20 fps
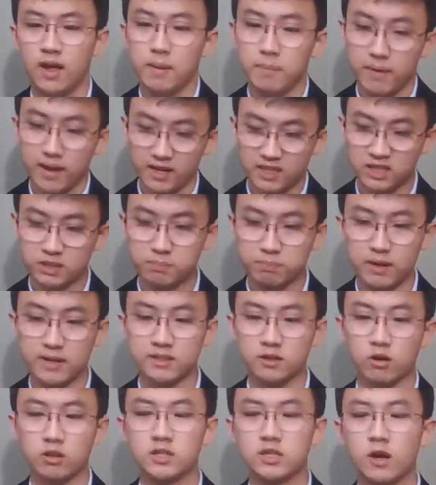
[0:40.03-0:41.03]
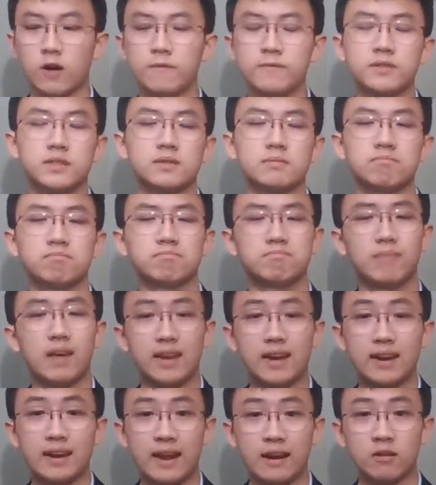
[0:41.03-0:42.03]
express ourselves, and
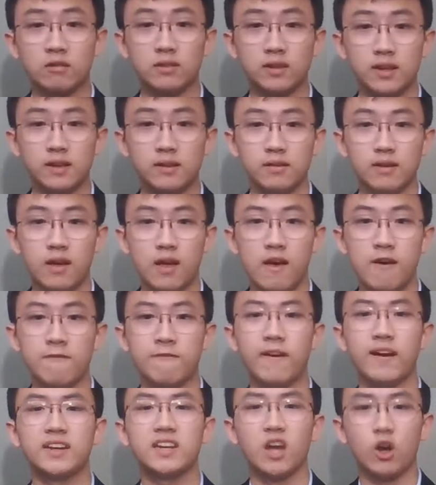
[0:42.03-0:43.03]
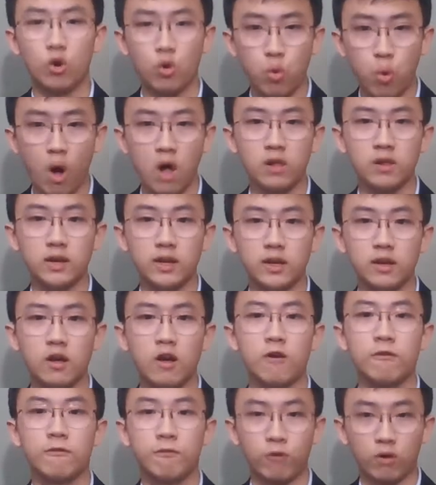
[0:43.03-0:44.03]
inherently find equality
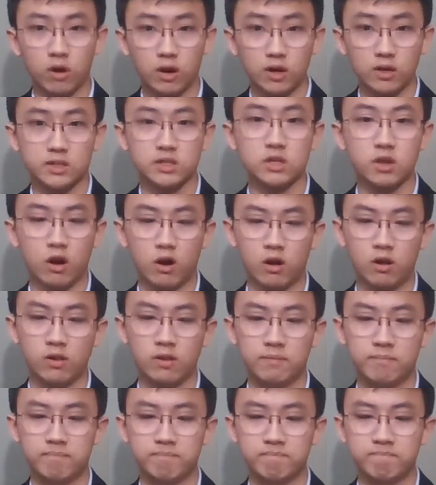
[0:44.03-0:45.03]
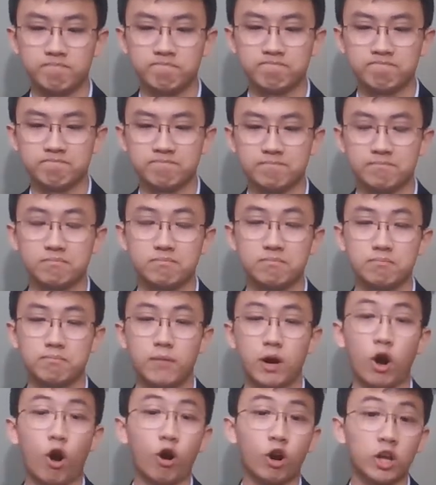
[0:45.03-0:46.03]
for us all. My
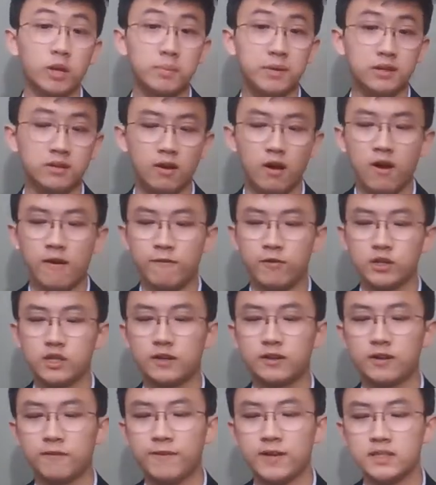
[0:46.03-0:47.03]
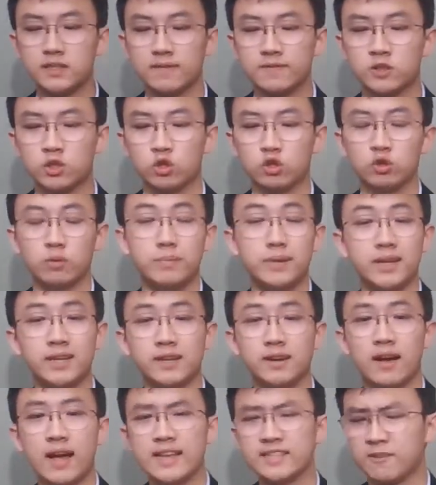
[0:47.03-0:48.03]
argument for the defense of social
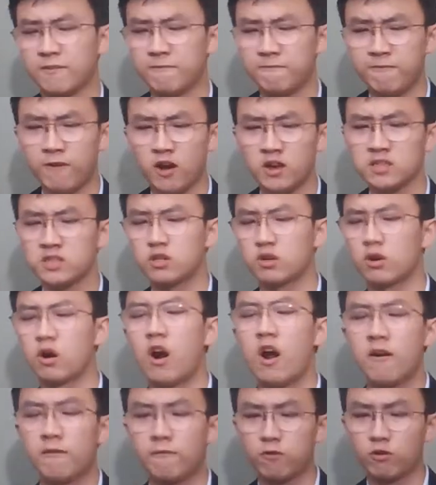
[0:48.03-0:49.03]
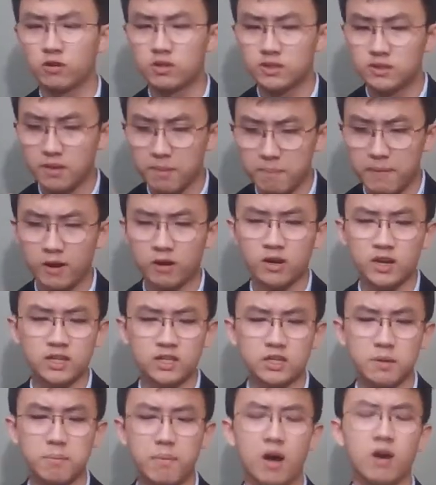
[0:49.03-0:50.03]
media as a foster for American
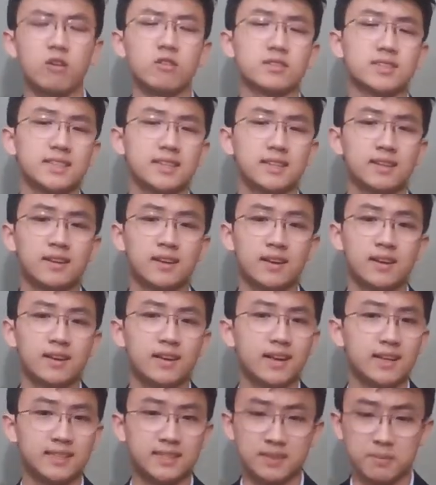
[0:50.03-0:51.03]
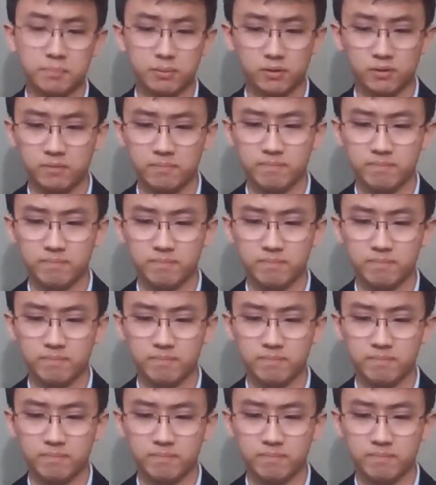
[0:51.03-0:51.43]
democracy is simple.